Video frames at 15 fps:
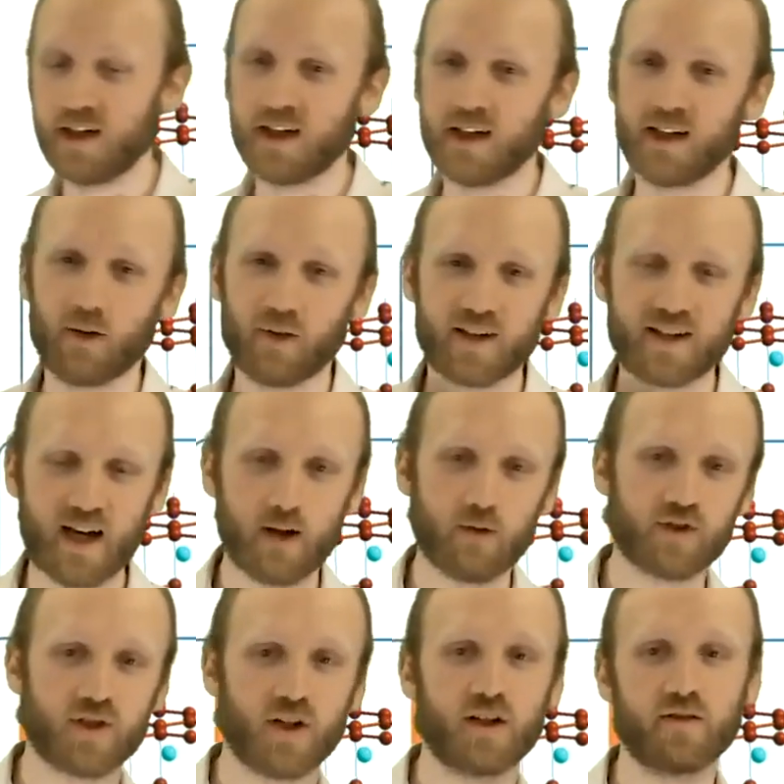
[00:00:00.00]
Now, the
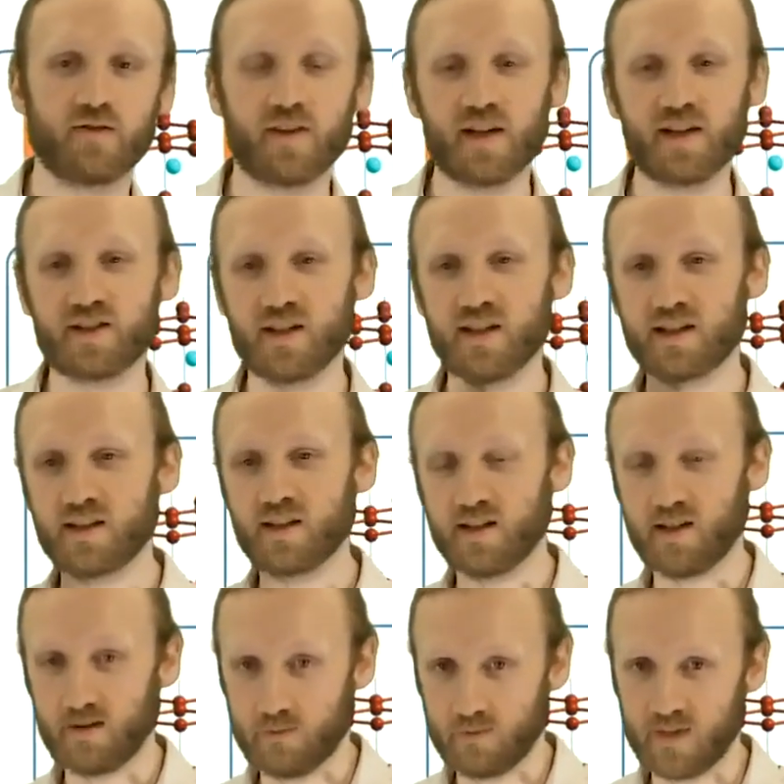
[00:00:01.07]
downside of this is that
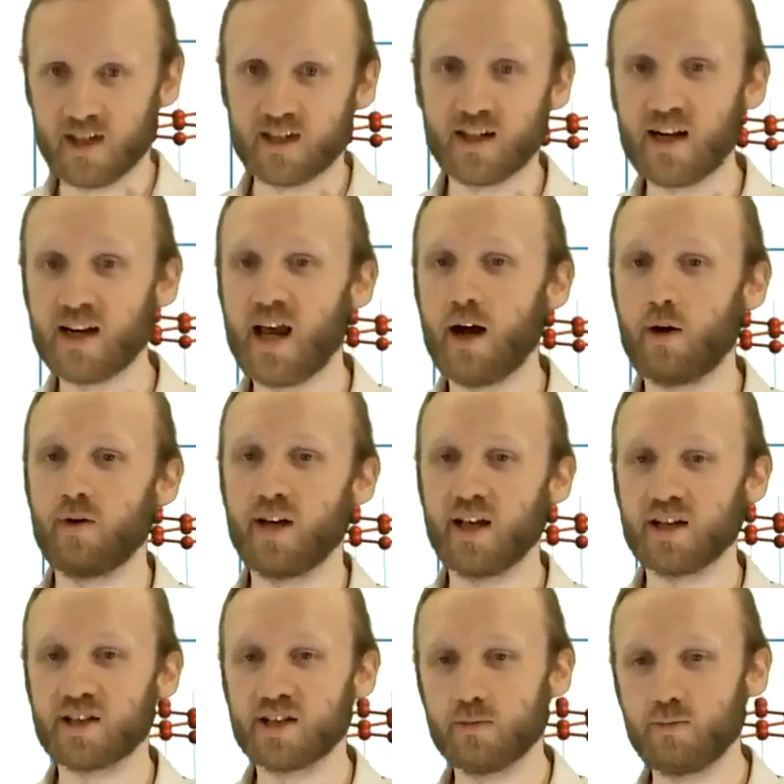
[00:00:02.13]
there's an inherent
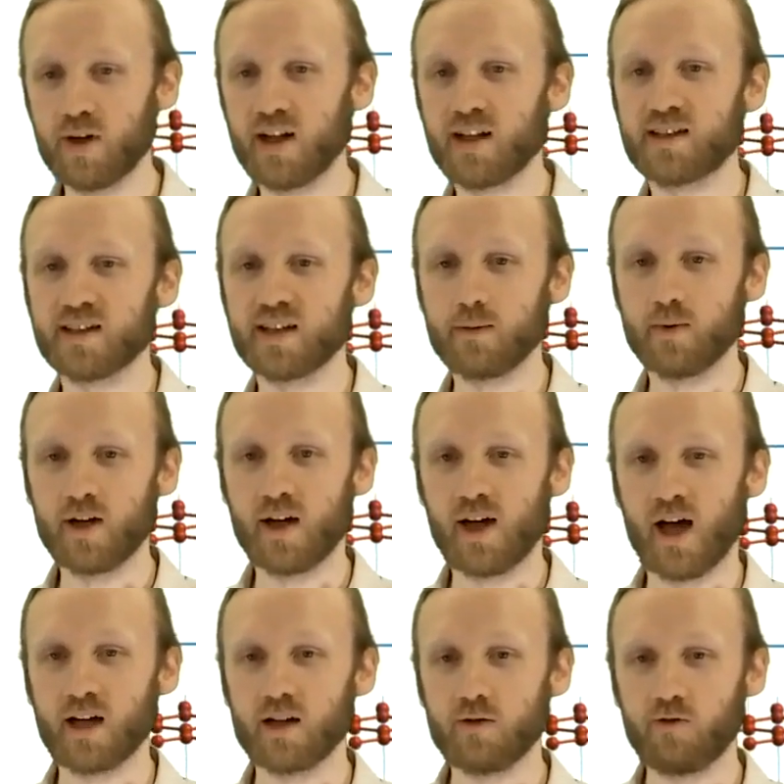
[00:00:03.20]
instability,
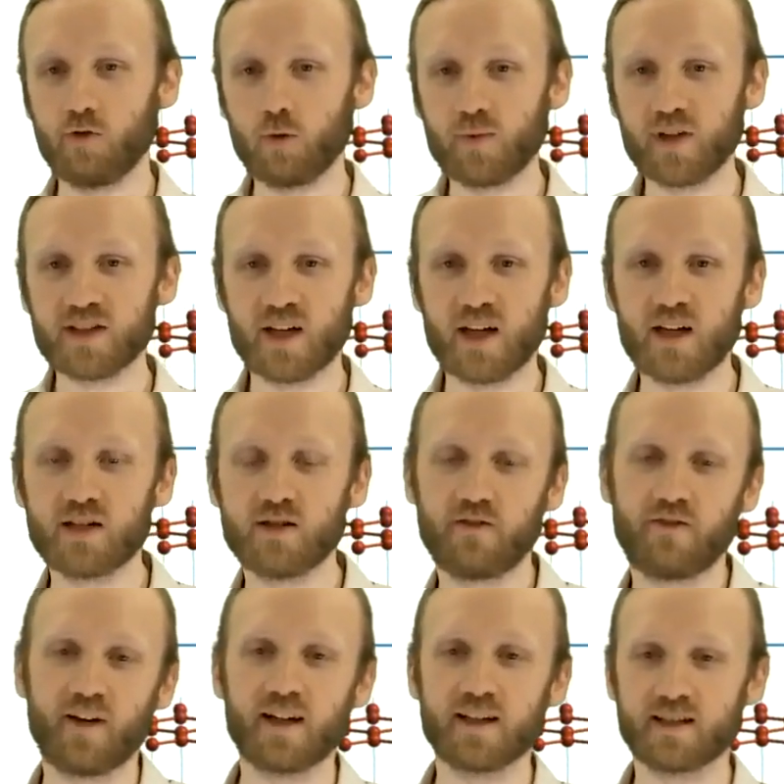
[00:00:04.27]
and you form these
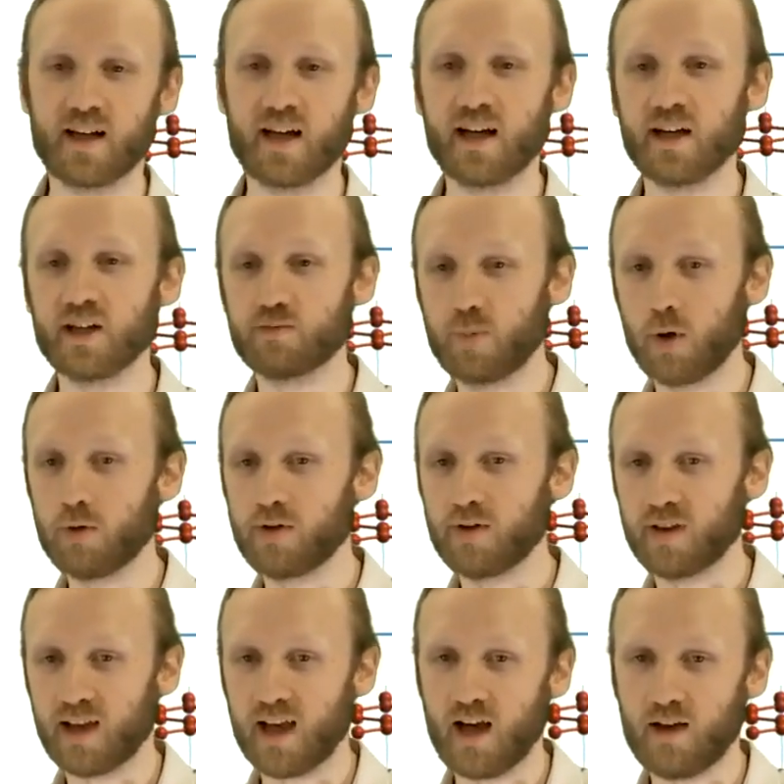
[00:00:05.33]
interphase layers, both at the
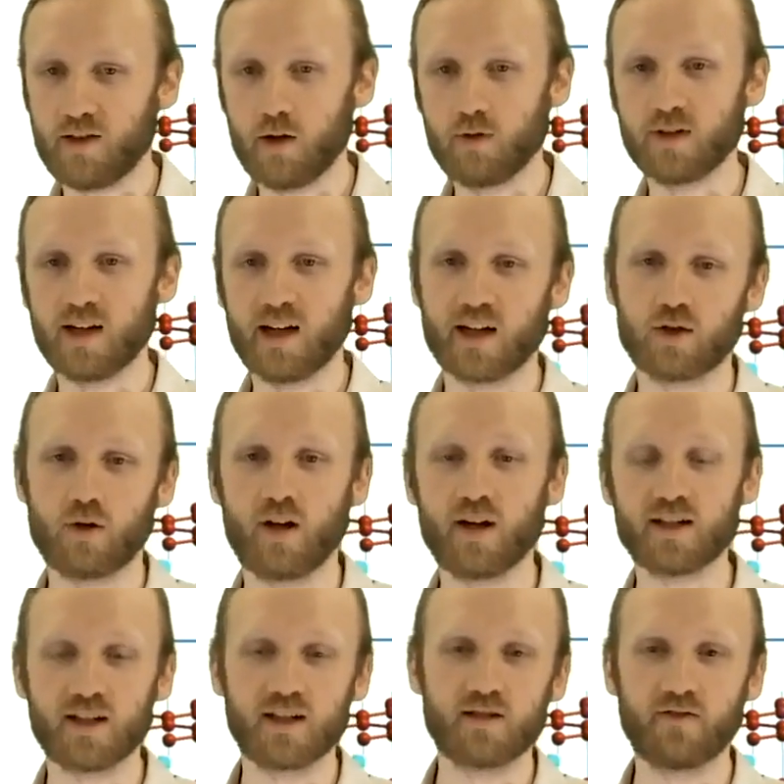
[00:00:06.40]
cathode electrolyte
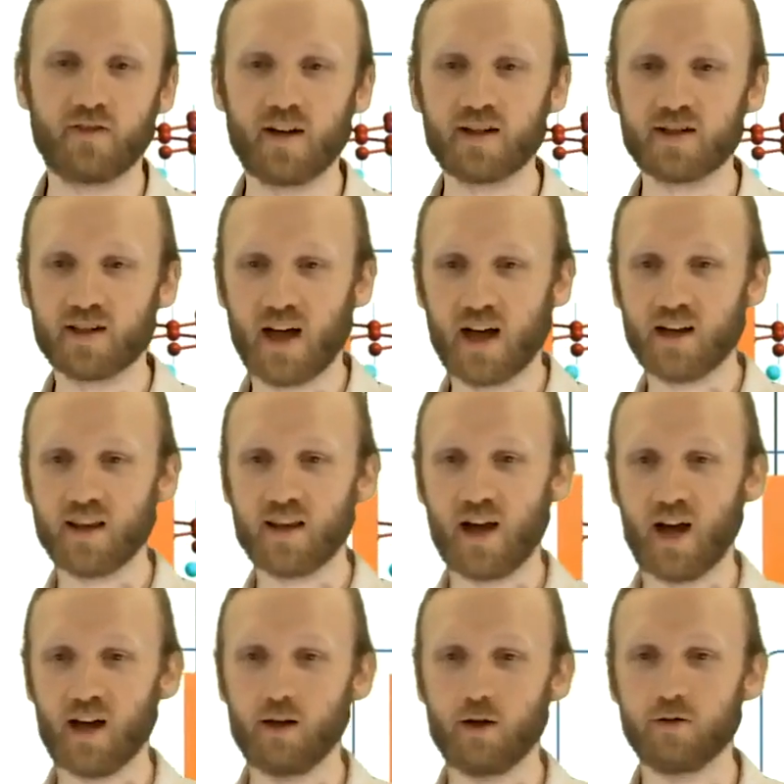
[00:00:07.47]
interface and the
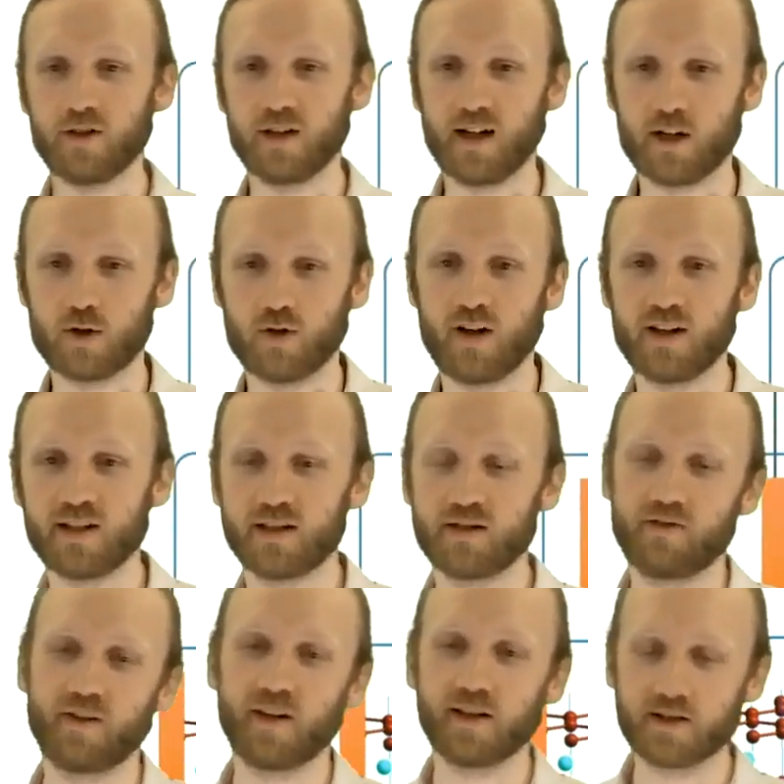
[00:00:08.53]
anode electrolyte
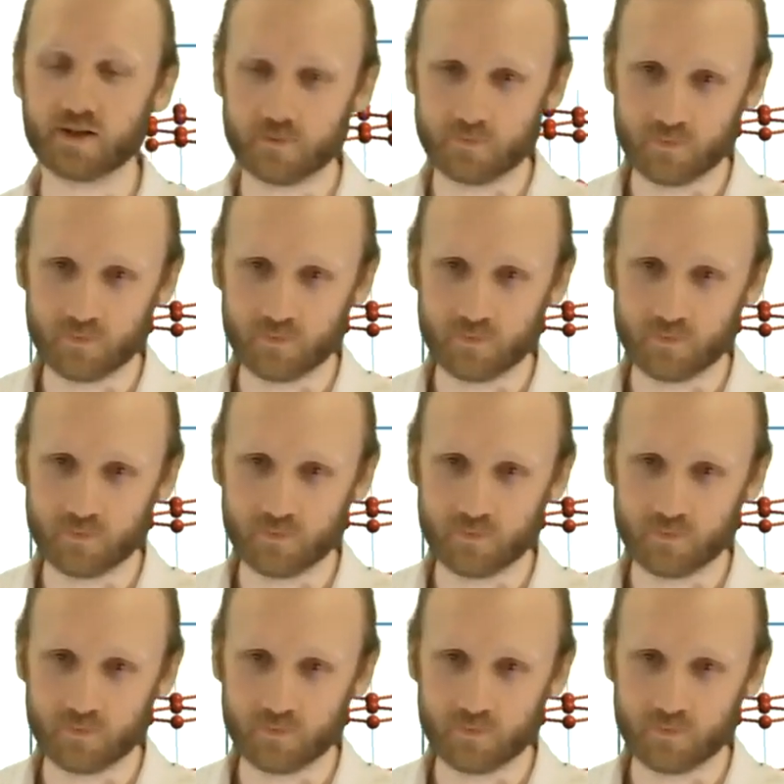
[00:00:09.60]
interface.